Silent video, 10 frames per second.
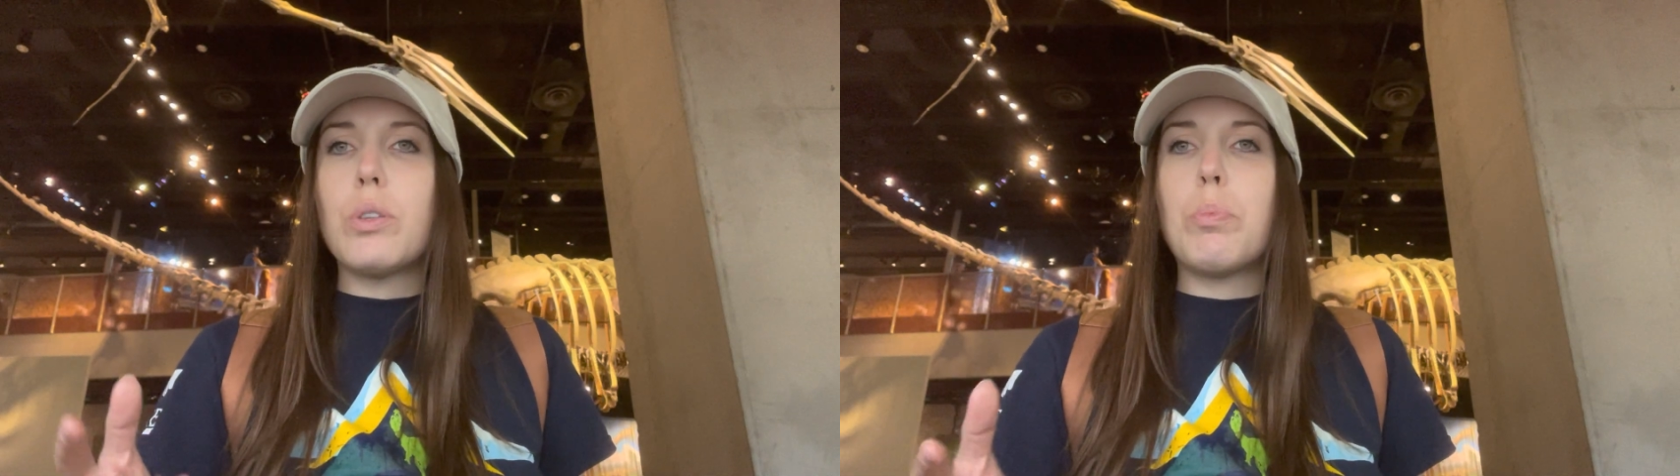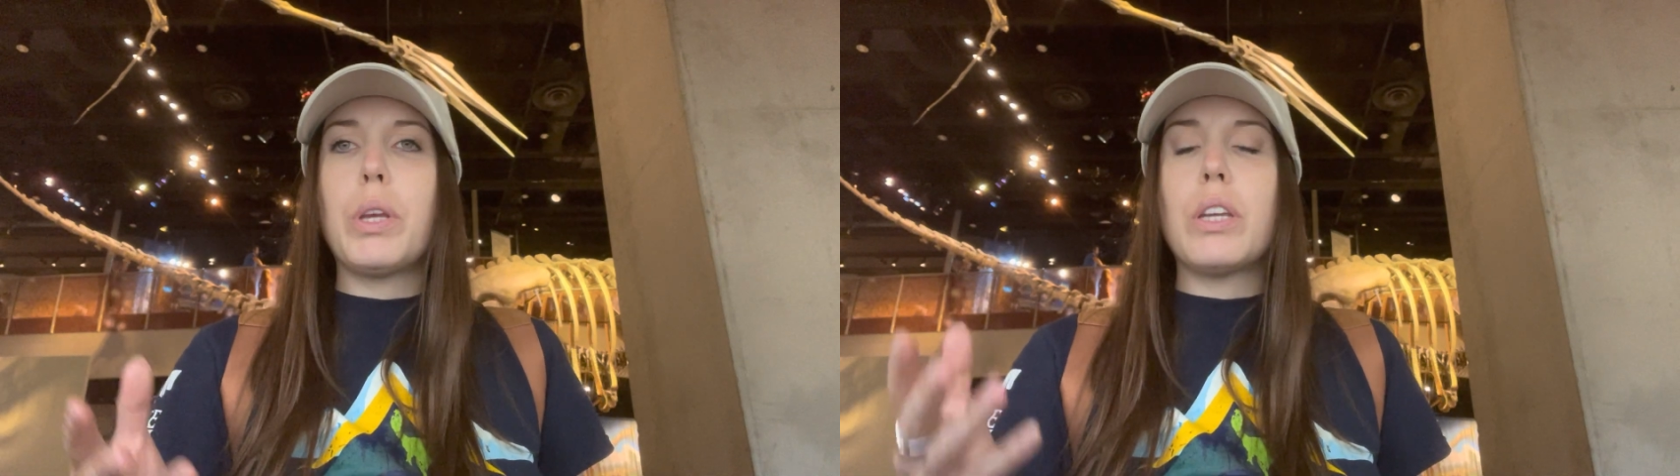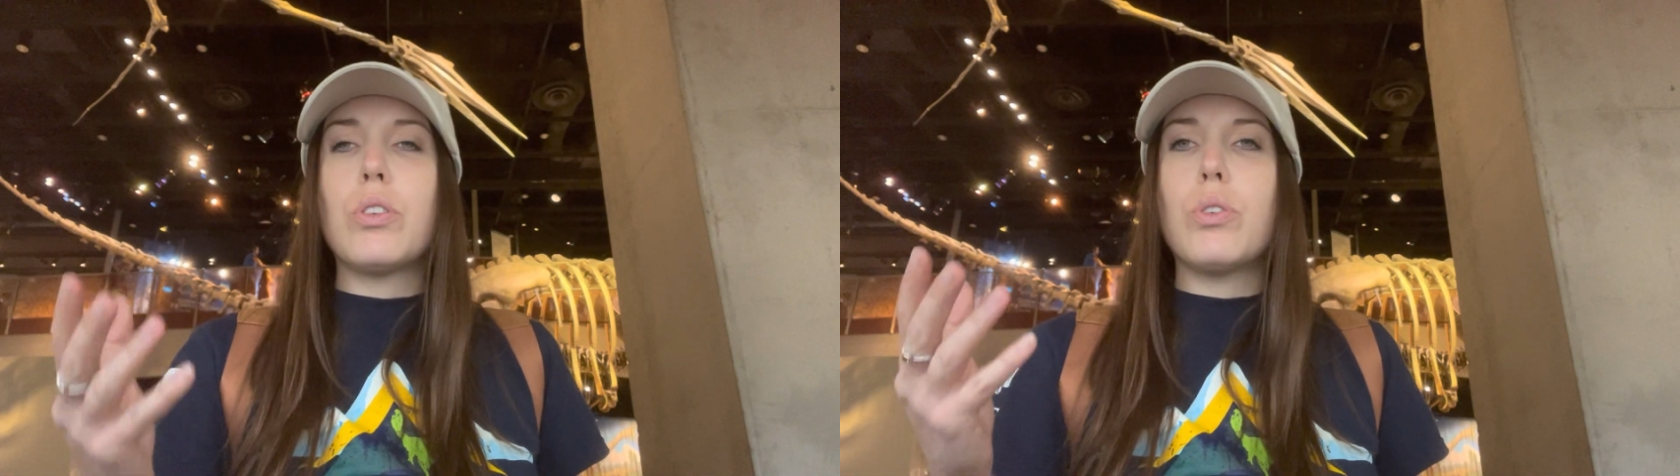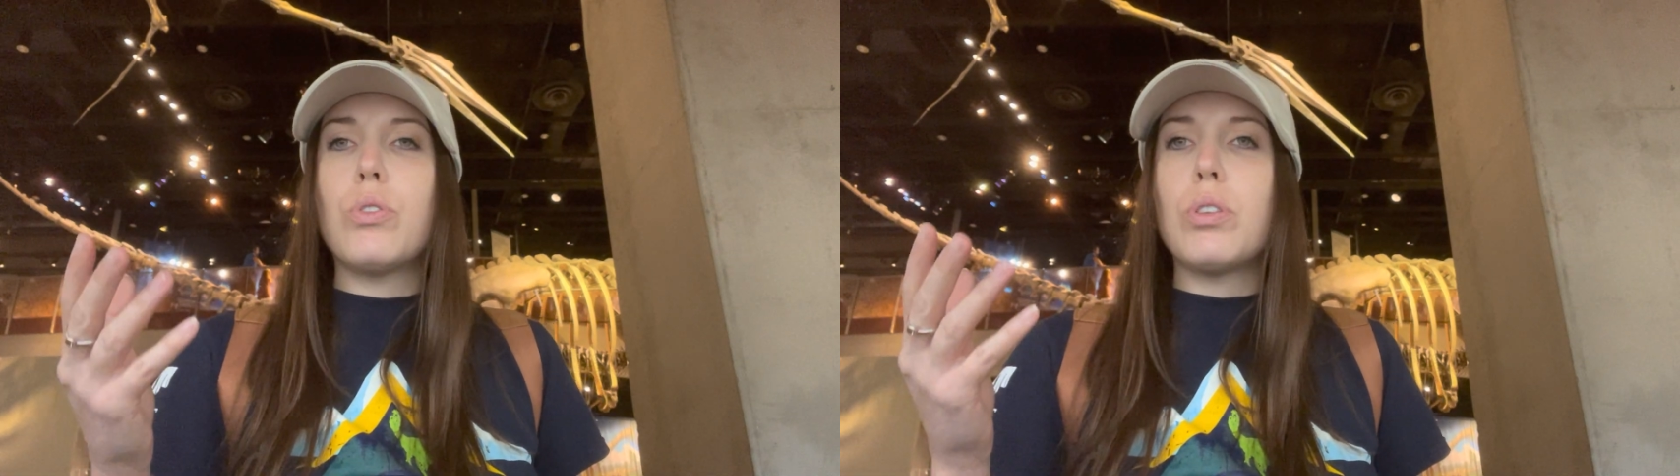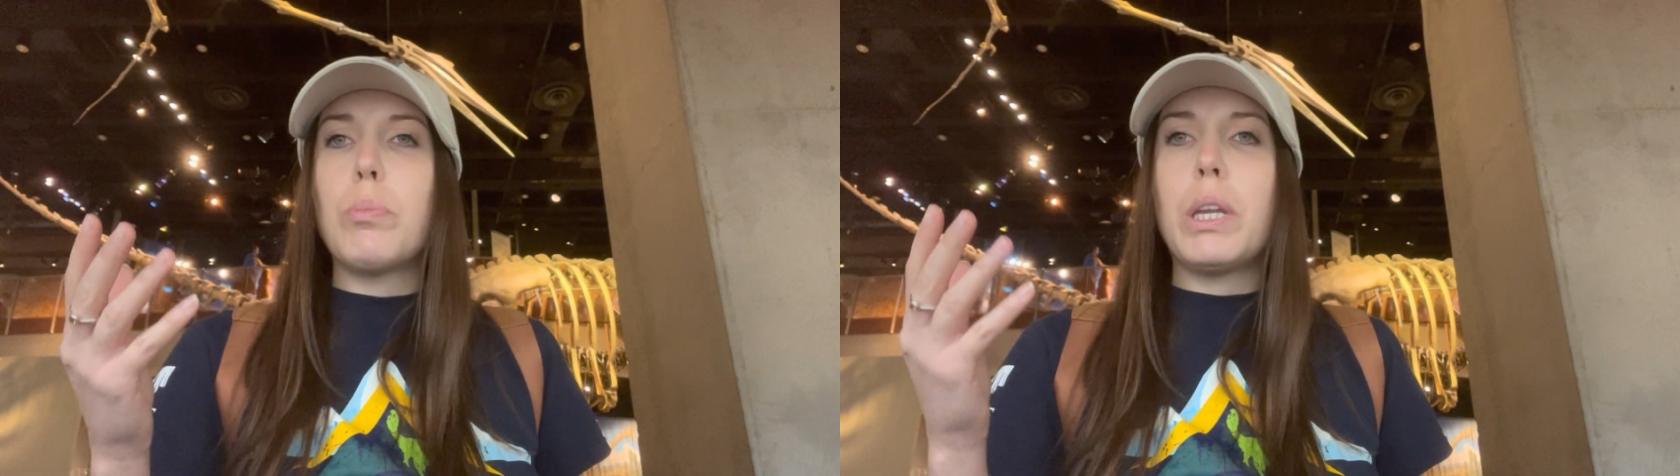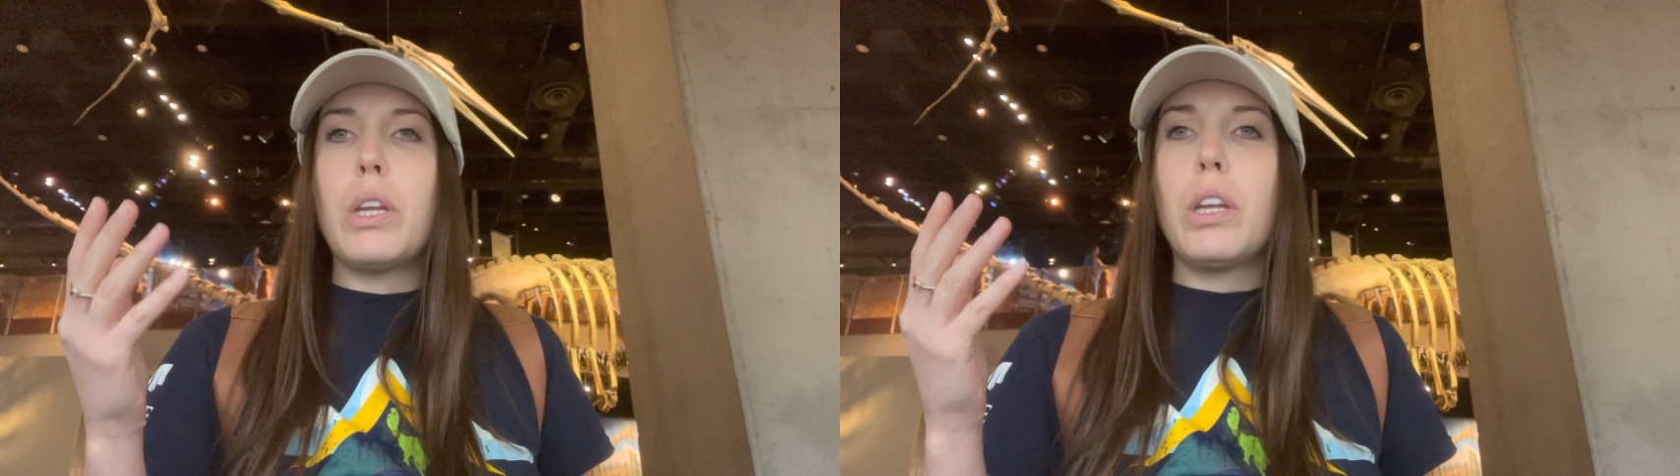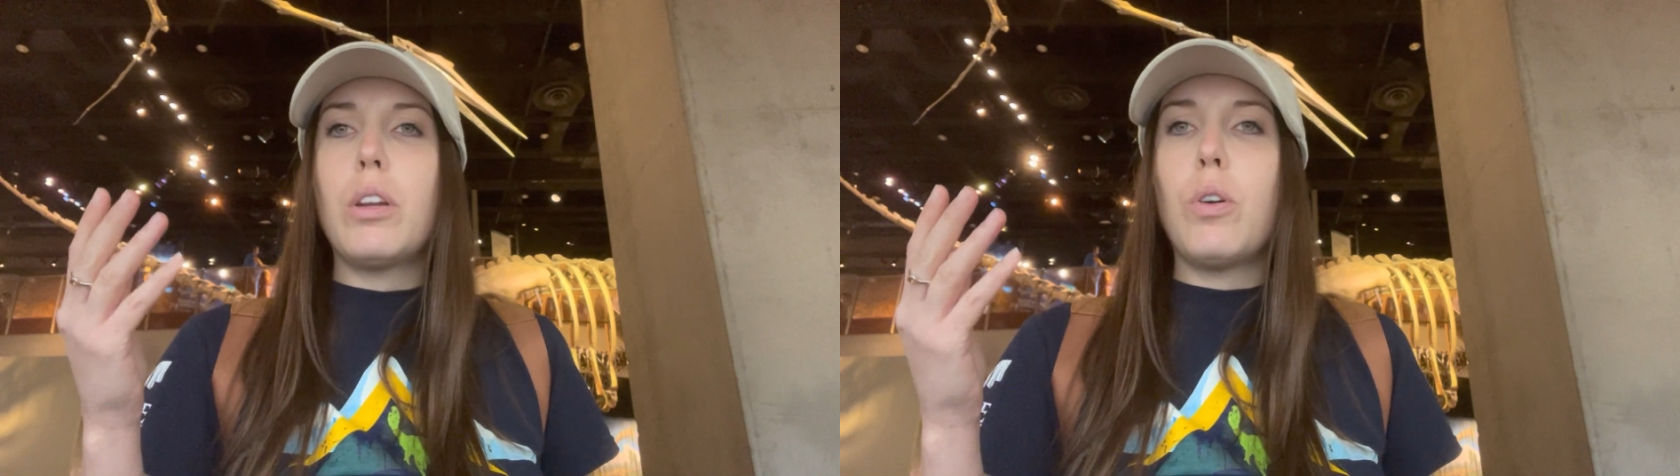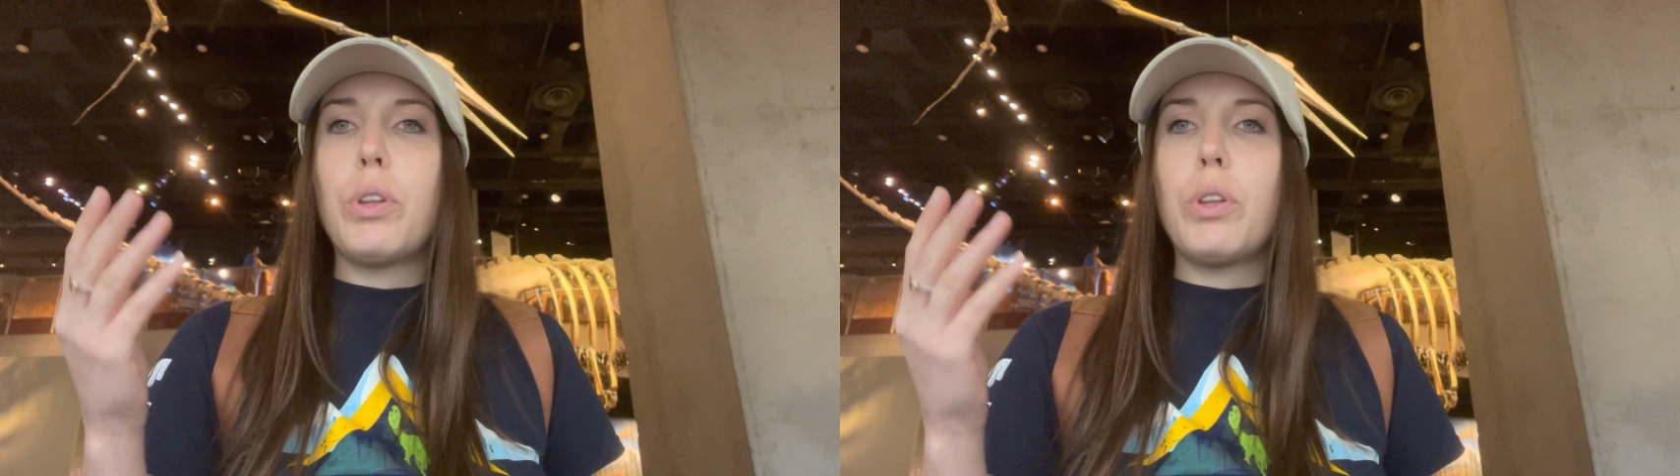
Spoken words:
This place used to be